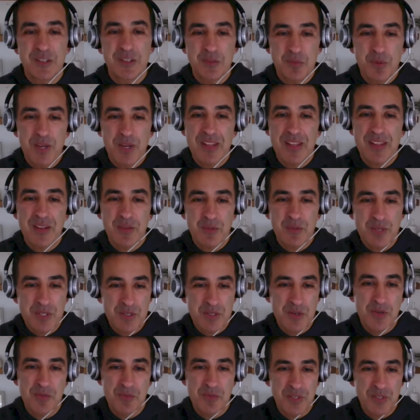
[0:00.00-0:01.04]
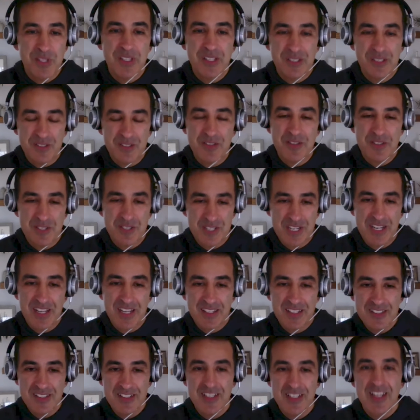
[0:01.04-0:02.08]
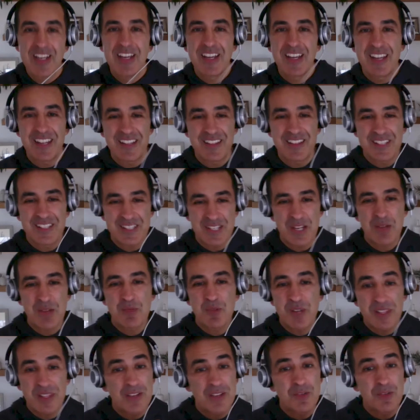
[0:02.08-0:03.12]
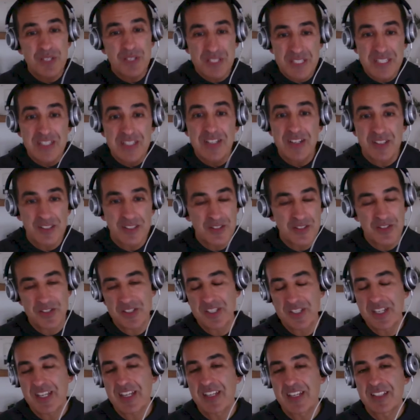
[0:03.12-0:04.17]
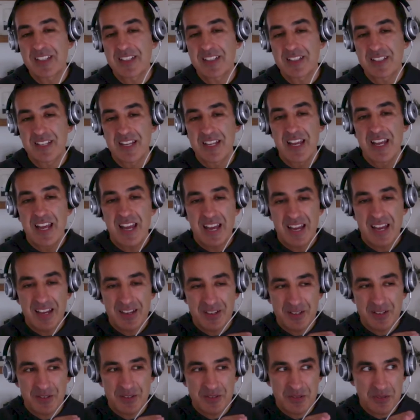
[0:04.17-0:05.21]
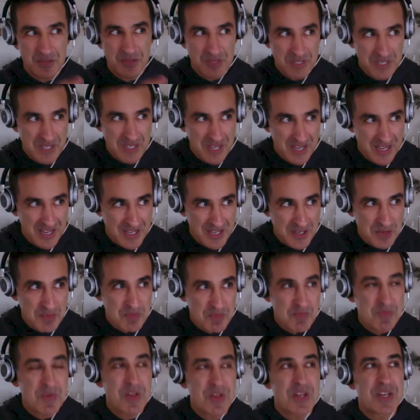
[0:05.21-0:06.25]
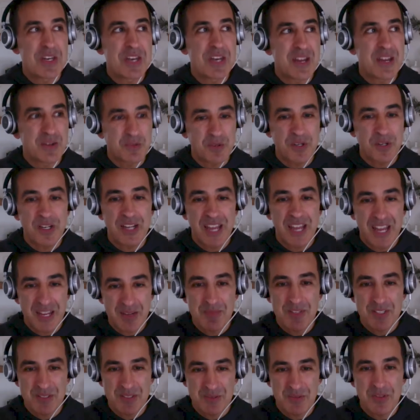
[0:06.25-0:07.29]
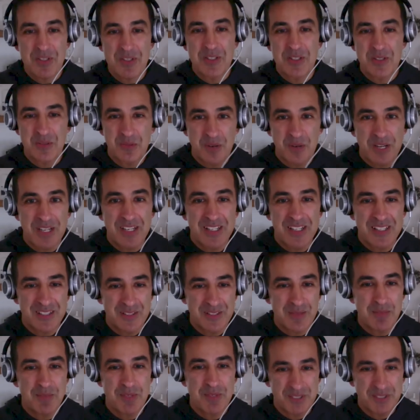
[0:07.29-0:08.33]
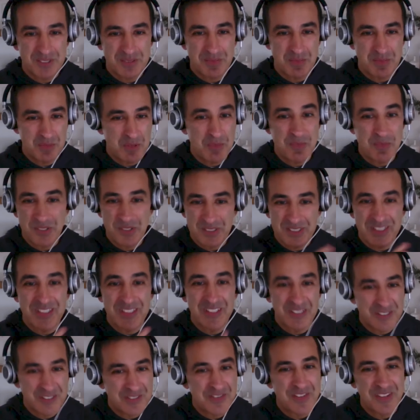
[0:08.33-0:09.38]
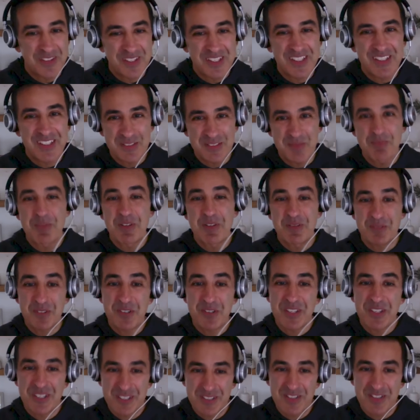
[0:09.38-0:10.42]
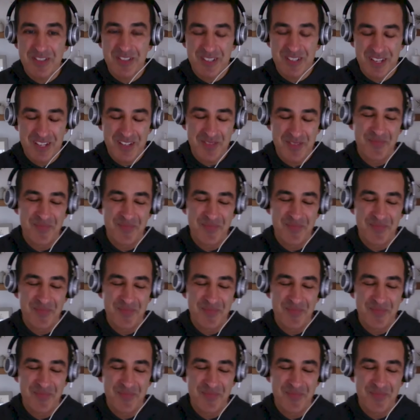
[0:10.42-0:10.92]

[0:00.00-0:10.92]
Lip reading: a way that we don't really understand, in the same way that we didn't understand how network admins were dissuading the building of things before the internet.